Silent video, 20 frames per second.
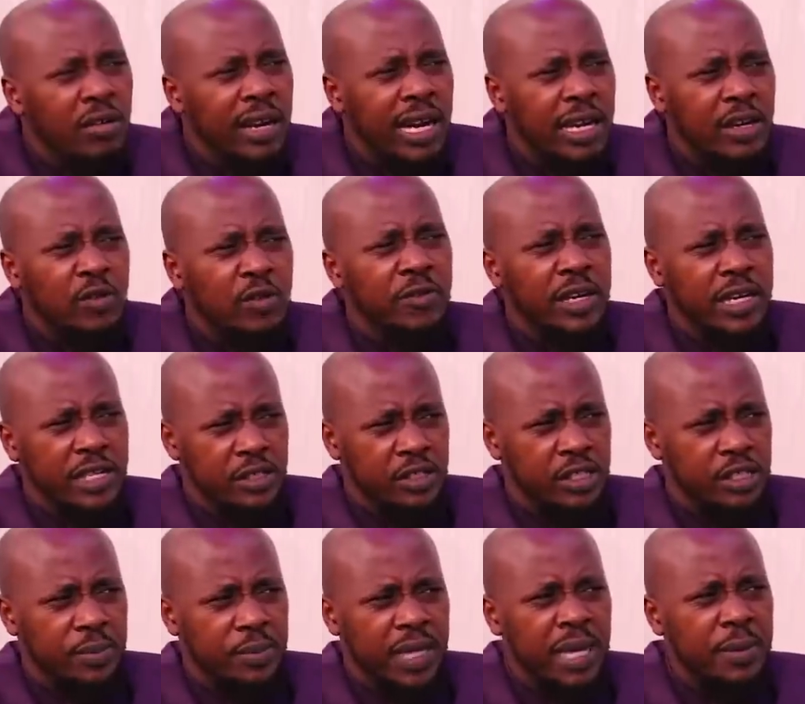on and off
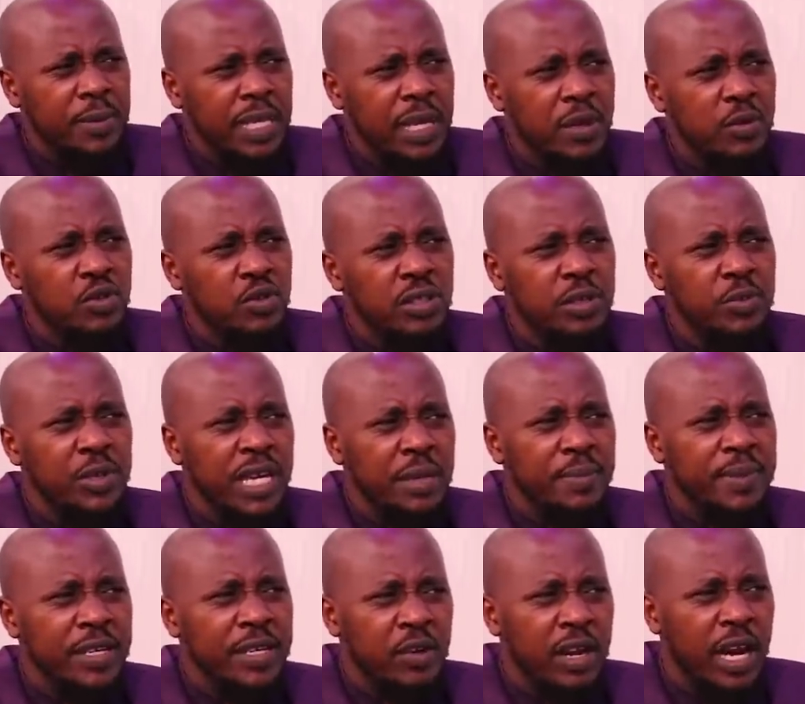relationship? They keep saying, we
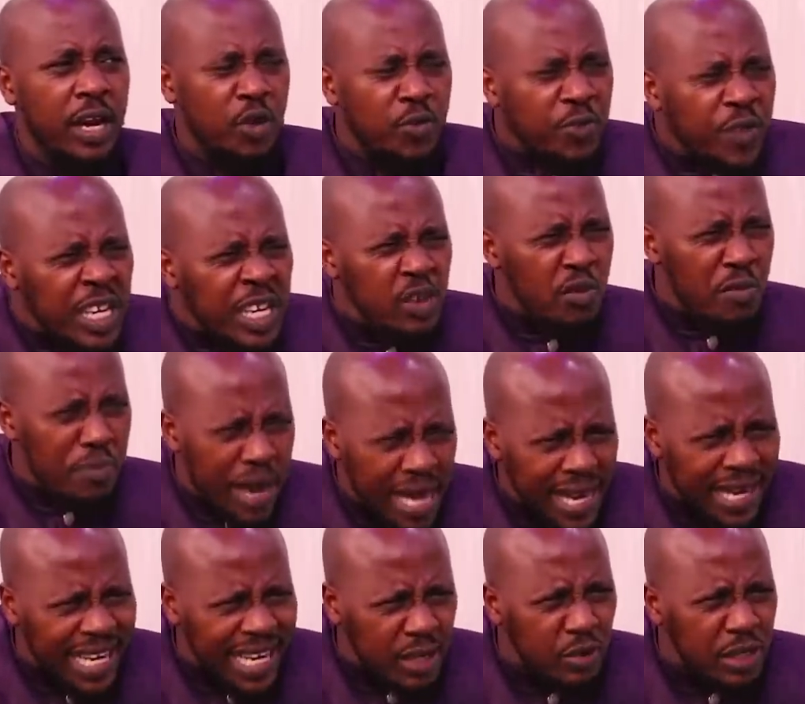had been on and off. Then you
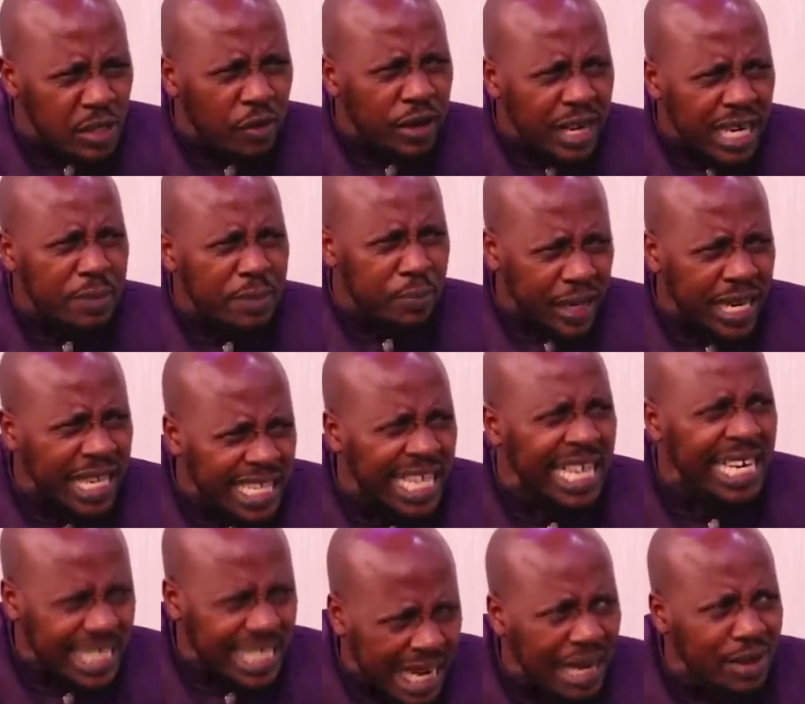married when you're already
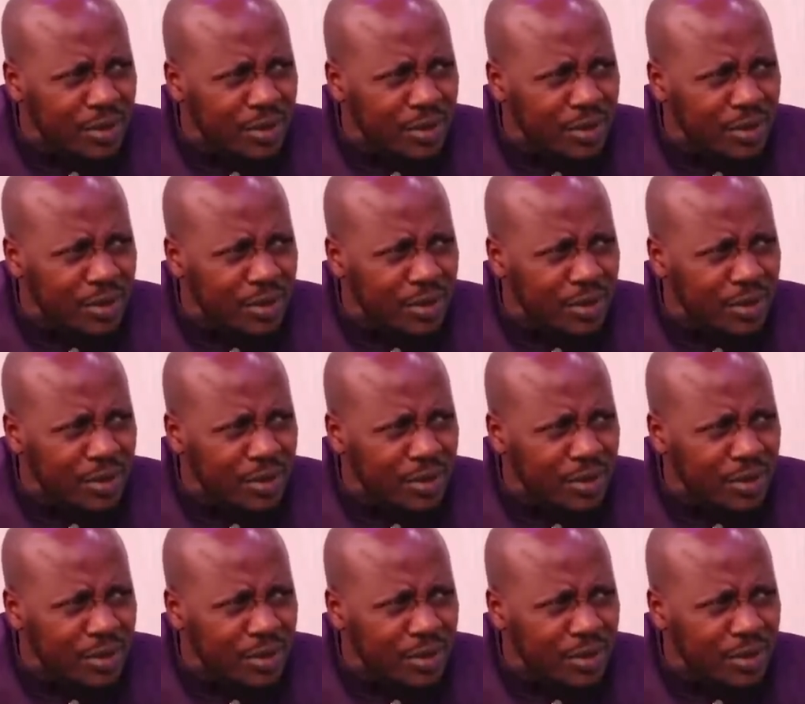breaking